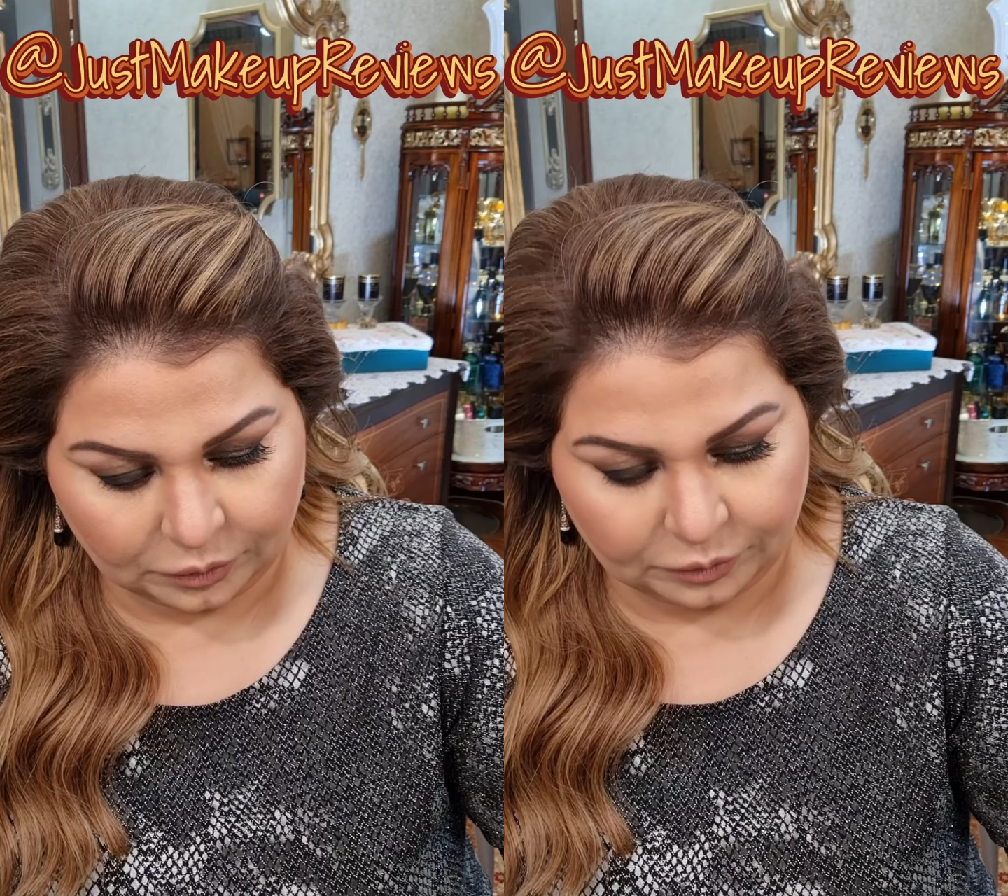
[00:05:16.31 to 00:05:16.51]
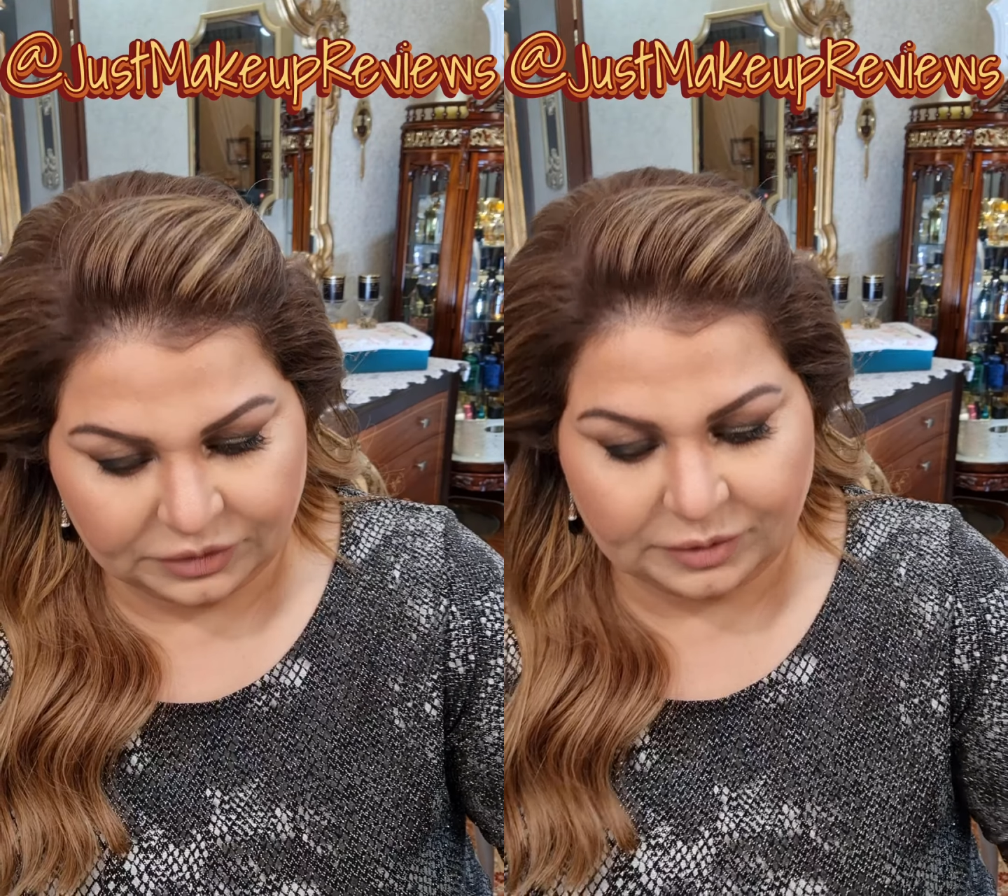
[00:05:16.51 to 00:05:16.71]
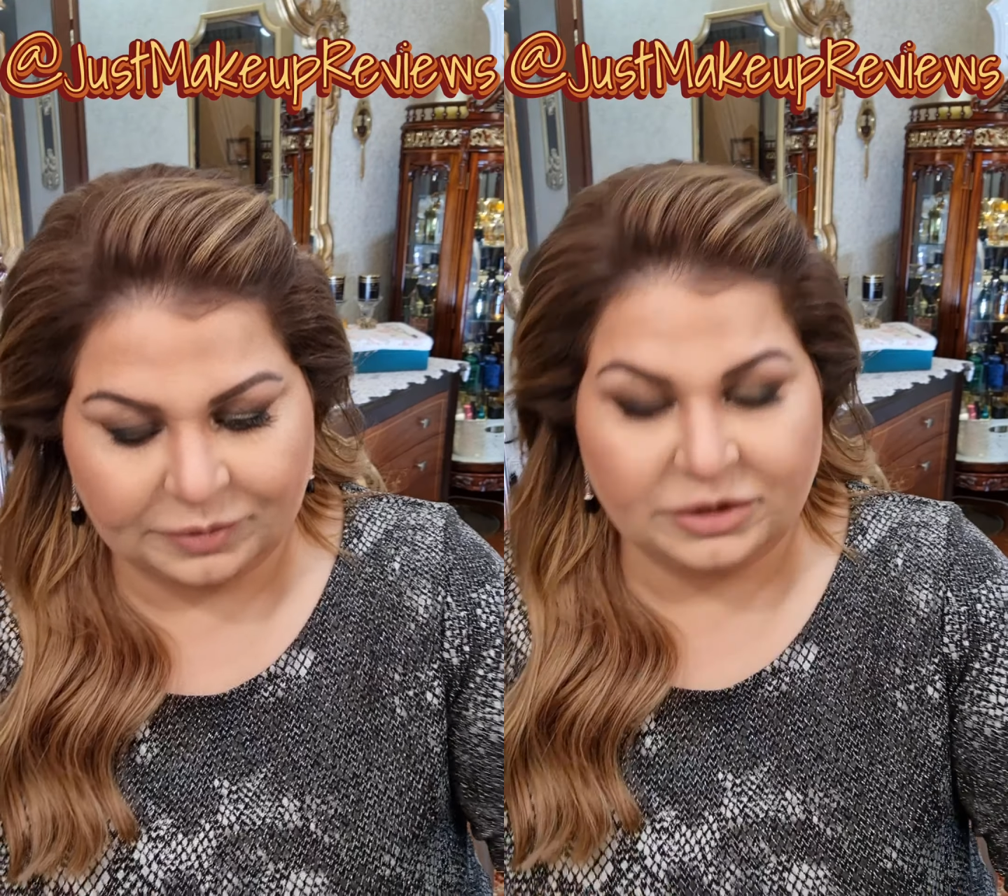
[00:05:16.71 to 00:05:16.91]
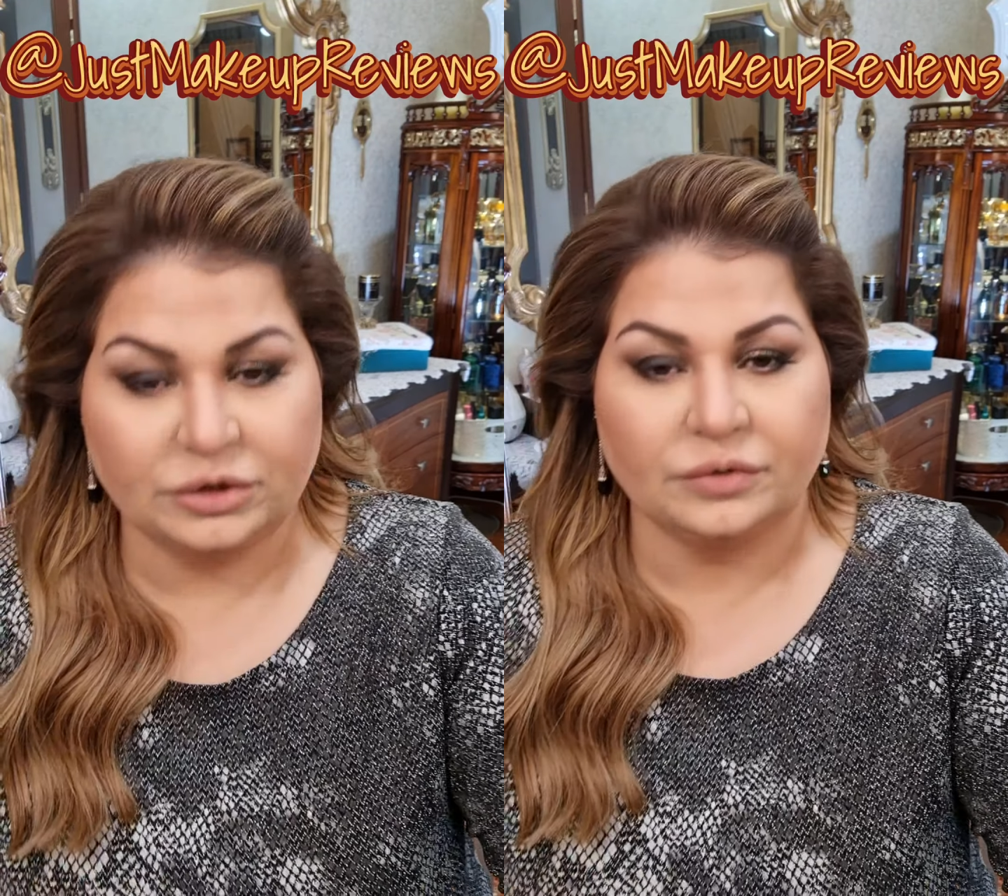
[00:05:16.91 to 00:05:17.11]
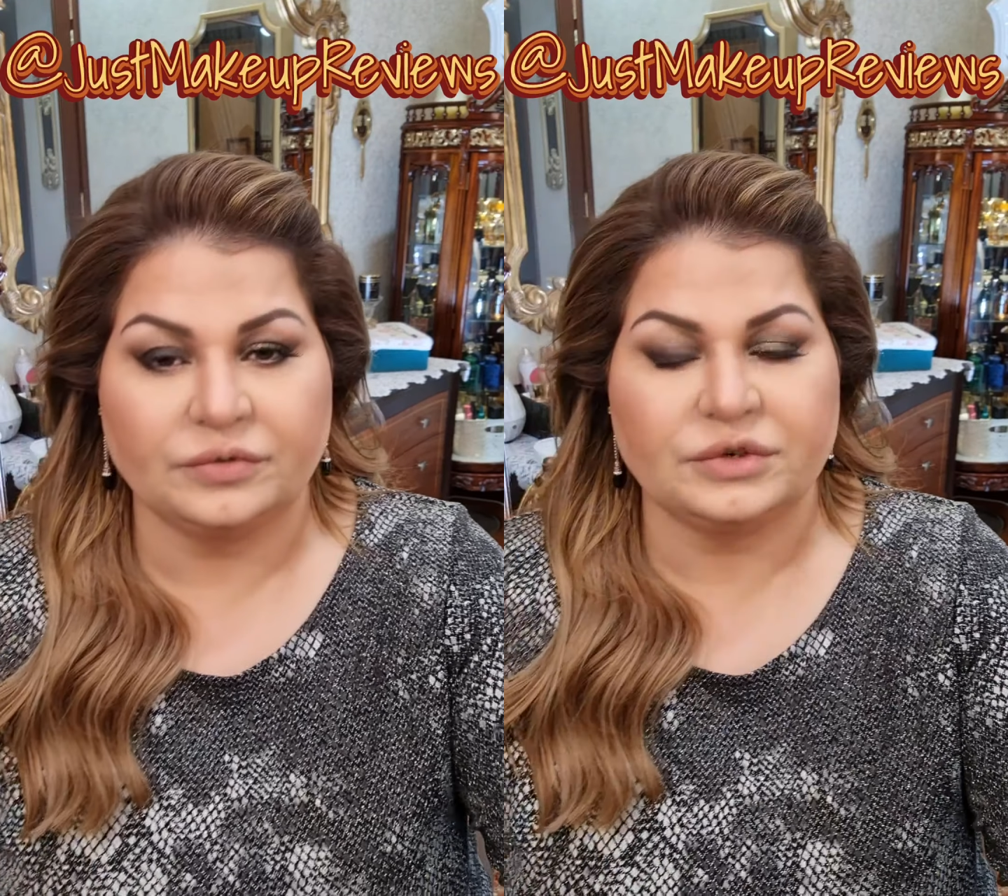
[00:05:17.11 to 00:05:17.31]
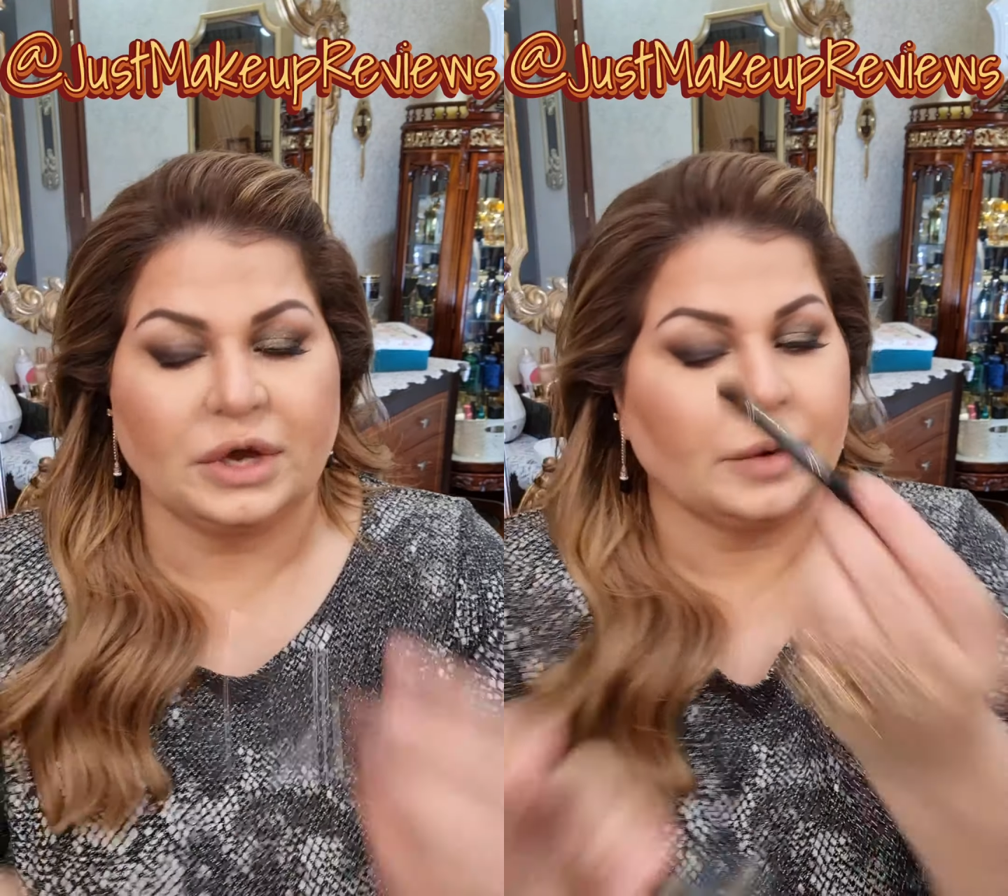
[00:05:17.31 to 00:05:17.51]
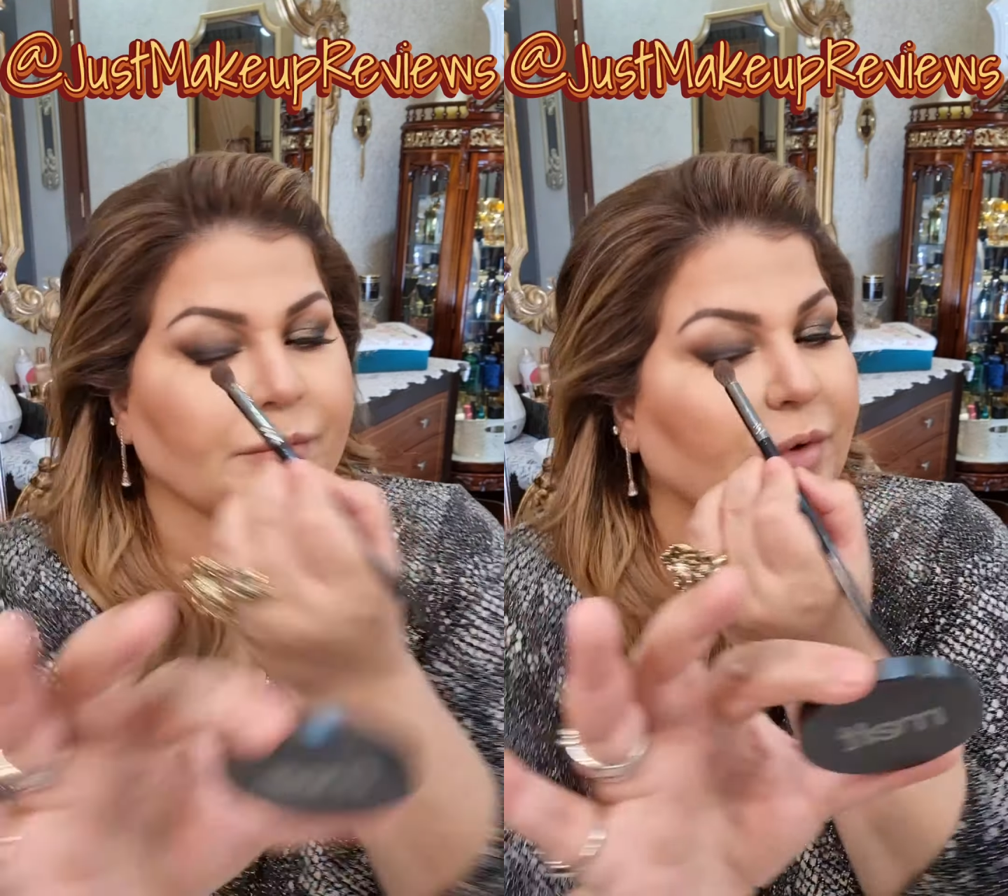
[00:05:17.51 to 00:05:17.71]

with a bit of dark